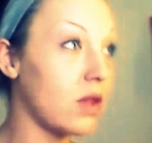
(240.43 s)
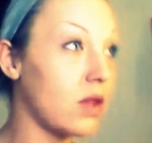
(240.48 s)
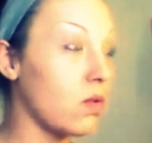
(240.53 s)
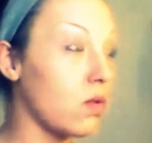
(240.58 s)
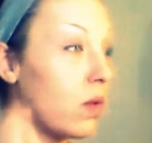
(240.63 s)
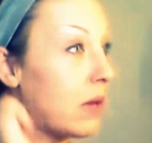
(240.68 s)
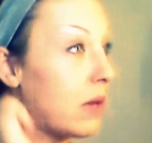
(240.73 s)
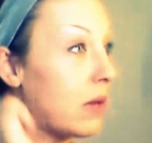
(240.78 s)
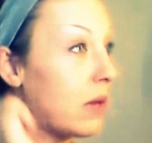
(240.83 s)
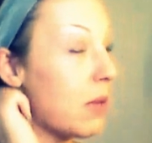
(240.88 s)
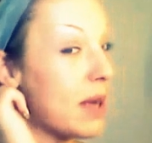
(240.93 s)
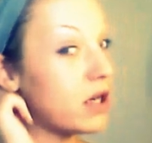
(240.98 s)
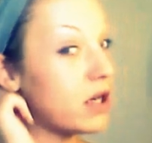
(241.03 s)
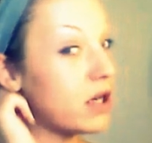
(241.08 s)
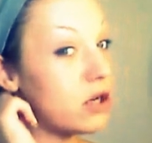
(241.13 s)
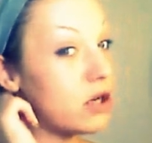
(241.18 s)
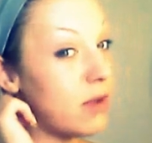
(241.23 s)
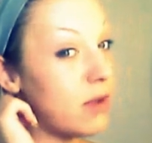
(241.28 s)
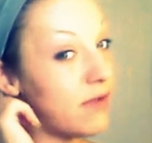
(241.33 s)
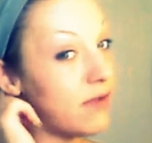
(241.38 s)
when I'm about
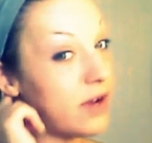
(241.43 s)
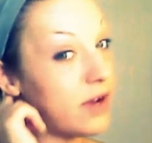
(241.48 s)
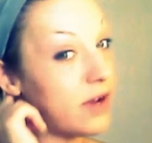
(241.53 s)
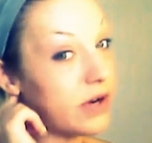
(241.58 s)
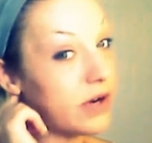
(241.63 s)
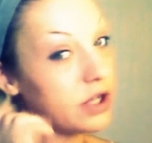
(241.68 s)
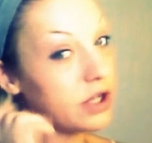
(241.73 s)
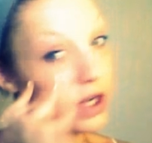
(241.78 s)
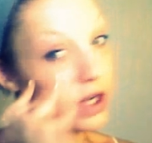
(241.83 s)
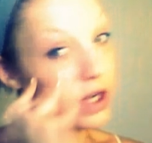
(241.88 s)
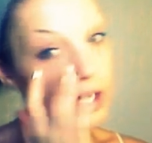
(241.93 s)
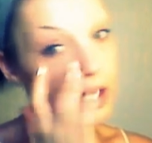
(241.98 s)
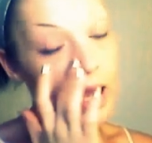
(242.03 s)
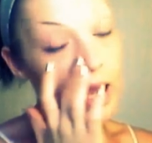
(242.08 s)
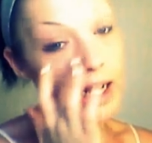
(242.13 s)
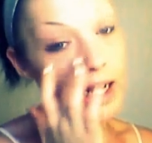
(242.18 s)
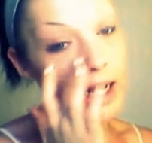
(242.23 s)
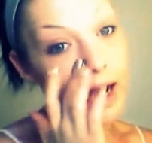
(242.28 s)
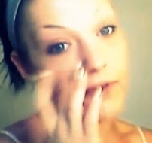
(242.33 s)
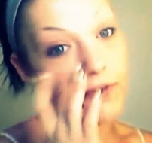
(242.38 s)
to do my foundation,
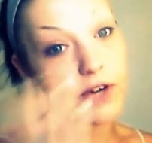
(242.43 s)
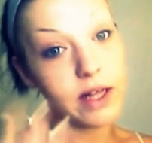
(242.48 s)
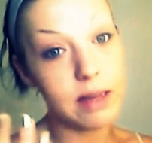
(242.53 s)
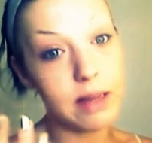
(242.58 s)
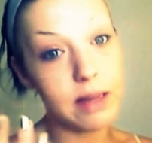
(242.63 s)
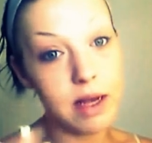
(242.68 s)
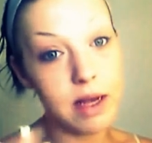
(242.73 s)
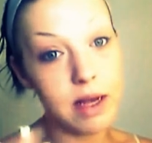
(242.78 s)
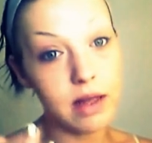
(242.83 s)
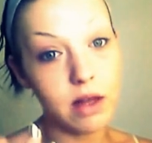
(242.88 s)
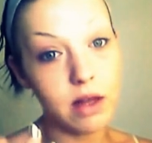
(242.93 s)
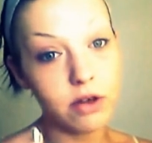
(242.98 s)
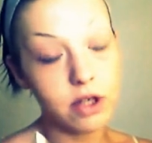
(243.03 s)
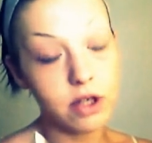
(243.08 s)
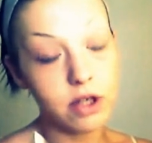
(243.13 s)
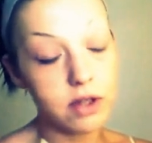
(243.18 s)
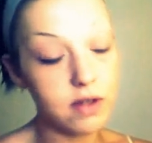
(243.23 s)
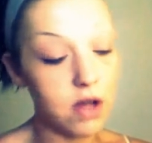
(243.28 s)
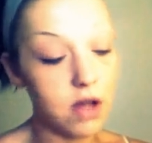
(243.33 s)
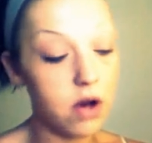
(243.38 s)
like after I let my
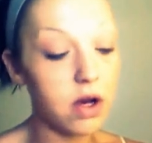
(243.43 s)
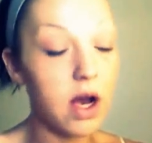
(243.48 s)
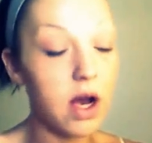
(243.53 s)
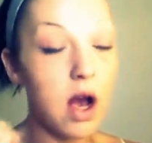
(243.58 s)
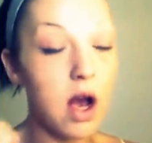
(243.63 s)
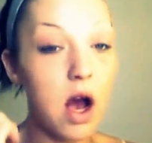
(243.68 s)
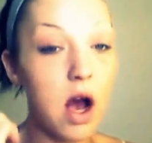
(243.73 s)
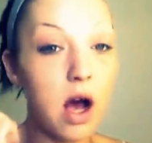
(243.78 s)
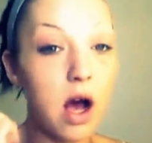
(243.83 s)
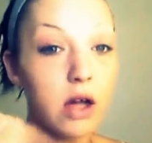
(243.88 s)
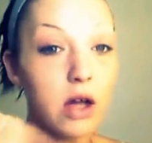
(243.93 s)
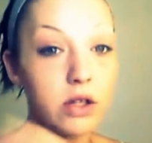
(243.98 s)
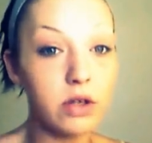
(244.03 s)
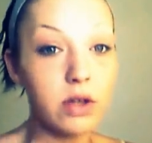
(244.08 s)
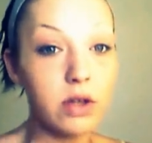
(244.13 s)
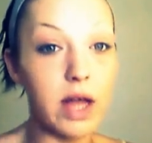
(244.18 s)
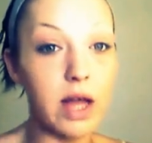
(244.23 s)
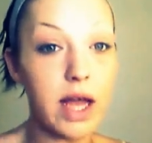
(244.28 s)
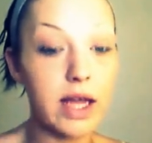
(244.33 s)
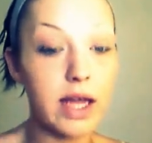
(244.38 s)
lotion soak, I'll
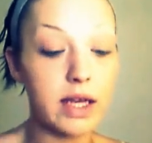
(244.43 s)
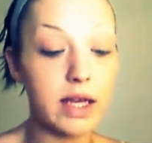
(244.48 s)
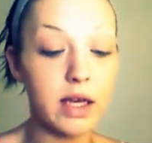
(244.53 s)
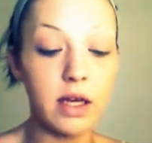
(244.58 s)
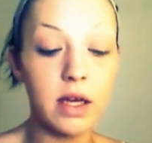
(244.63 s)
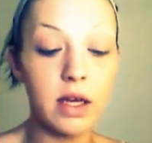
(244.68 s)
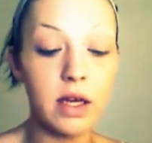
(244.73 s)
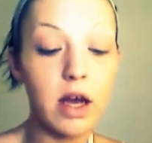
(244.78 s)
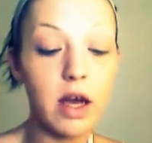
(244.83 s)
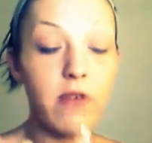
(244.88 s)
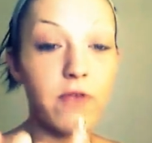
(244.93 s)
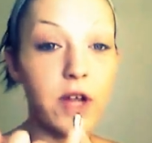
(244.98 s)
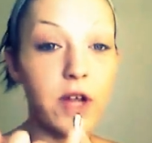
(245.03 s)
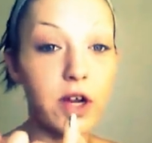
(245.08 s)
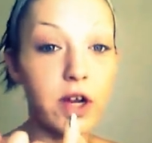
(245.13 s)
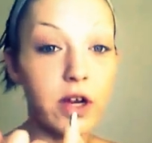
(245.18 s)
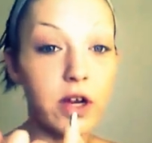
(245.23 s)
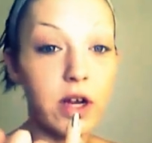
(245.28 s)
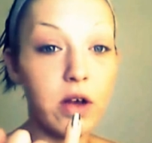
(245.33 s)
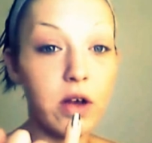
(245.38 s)
do like a
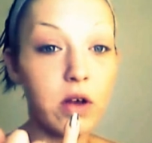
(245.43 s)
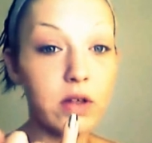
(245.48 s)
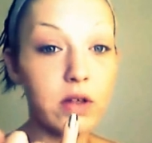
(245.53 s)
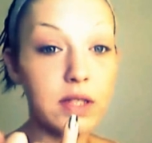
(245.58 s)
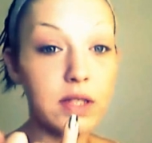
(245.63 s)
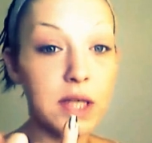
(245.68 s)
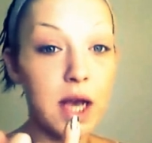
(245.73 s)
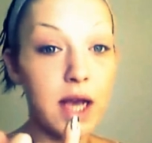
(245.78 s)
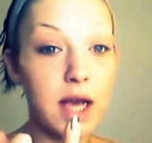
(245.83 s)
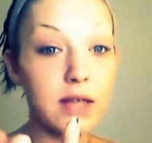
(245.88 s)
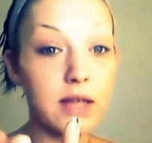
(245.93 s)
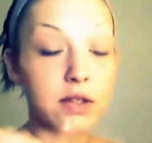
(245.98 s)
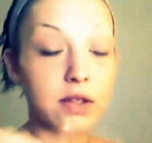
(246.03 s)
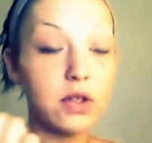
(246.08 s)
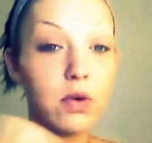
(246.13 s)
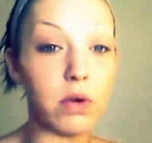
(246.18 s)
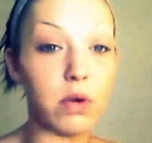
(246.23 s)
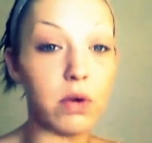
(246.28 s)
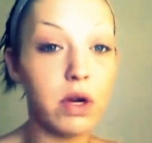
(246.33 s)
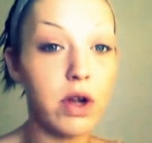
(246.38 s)
fingernail size
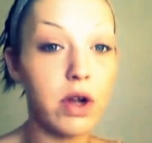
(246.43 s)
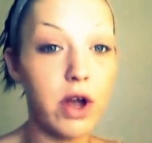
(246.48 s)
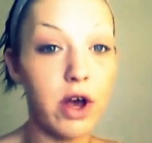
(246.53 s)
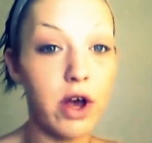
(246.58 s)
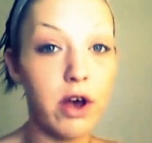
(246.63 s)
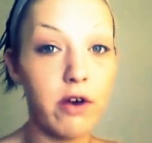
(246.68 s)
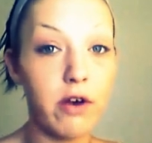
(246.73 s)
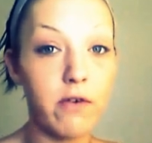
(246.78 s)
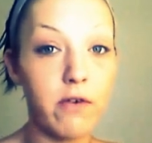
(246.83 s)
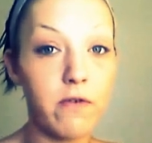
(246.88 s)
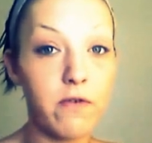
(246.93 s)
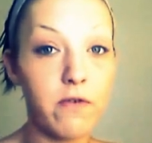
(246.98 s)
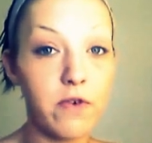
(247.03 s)
squirt of